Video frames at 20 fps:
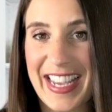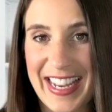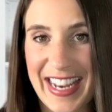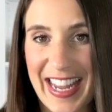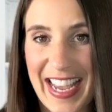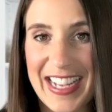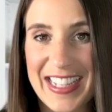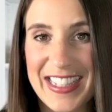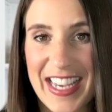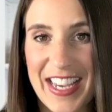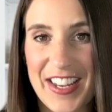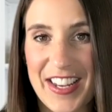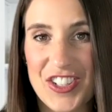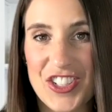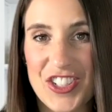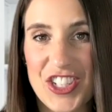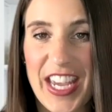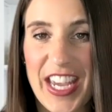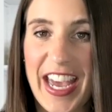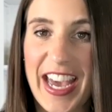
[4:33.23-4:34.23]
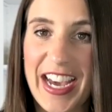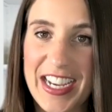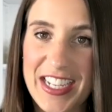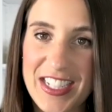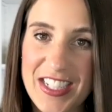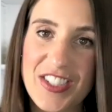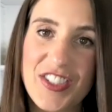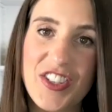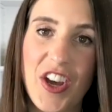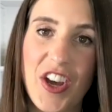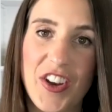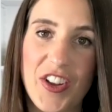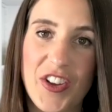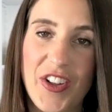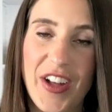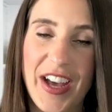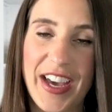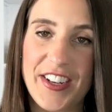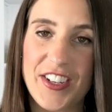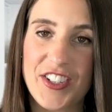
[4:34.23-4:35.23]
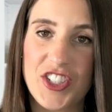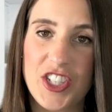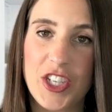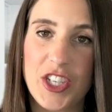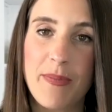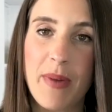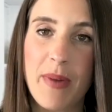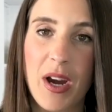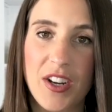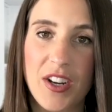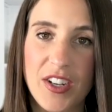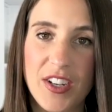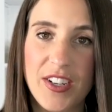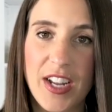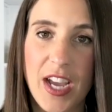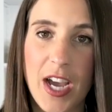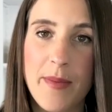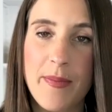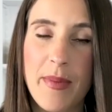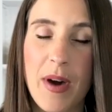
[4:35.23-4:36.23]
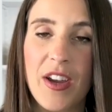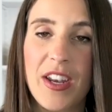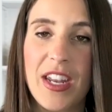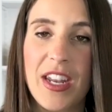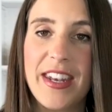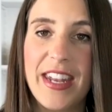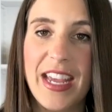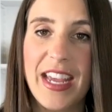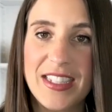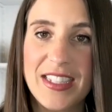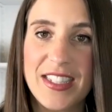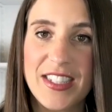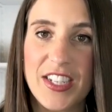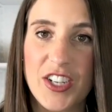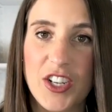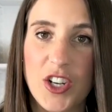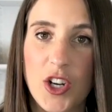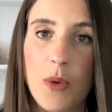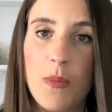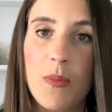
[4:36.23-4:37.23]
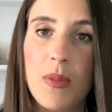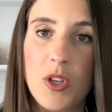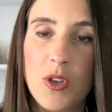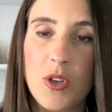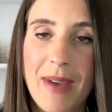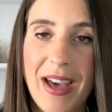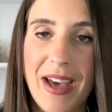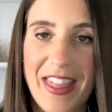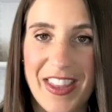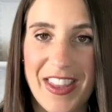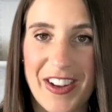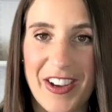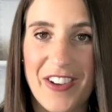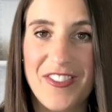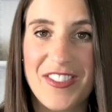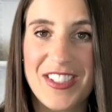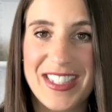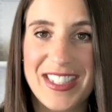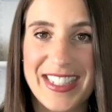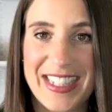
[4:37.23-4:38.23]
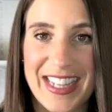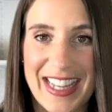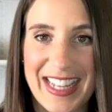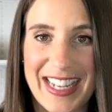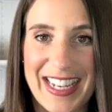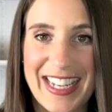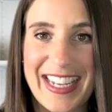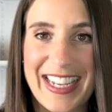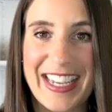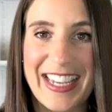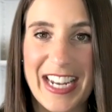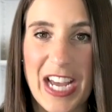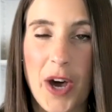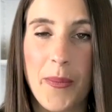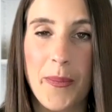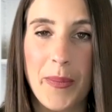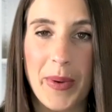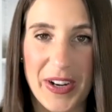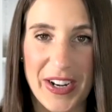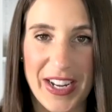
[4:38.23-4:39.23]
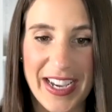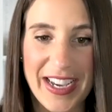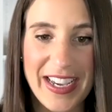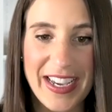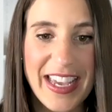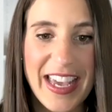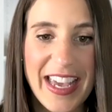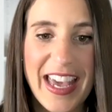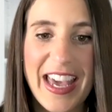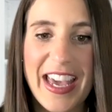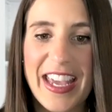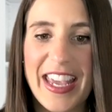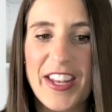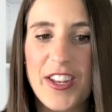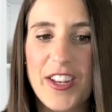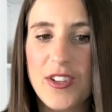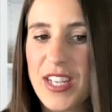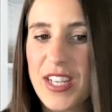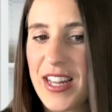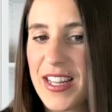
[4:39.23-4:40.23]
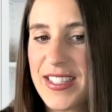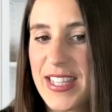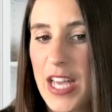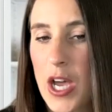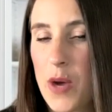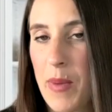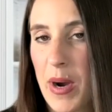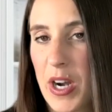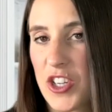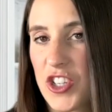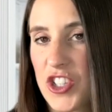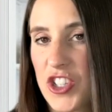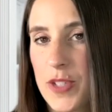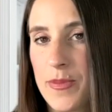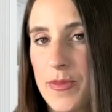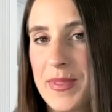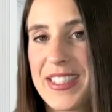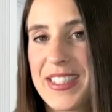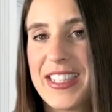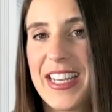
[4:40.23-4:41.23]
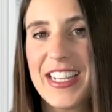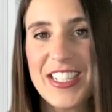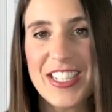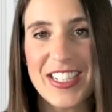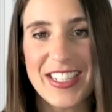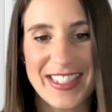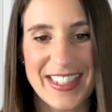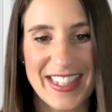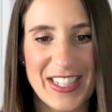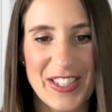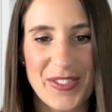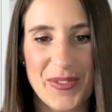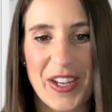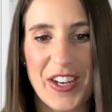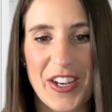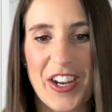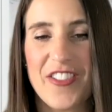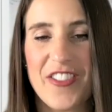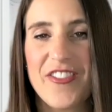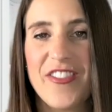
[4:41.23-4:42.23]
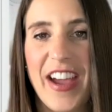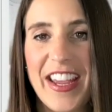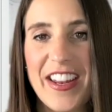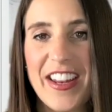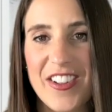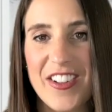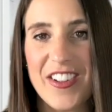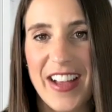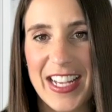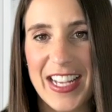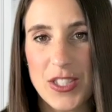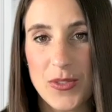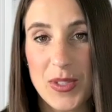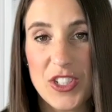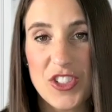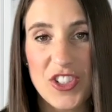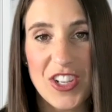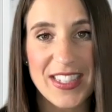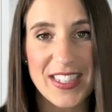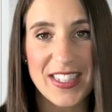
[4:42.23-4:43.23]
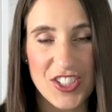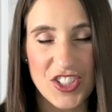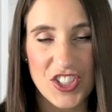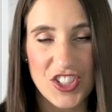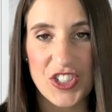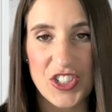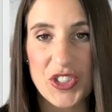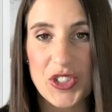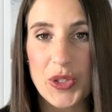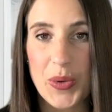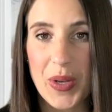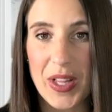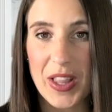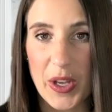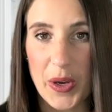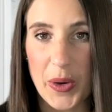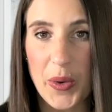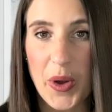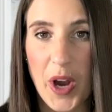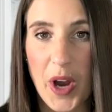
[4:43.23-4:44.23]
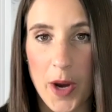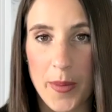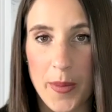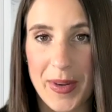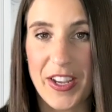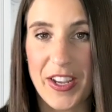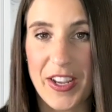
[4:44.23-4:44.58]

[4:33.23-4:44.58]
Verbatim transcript: Enhance Energy and Nauticol Energy partnered up on a net zero blue methanol facility in Alberta. Can you tell us how partnerships such as this one are vital as we transition to a low carbon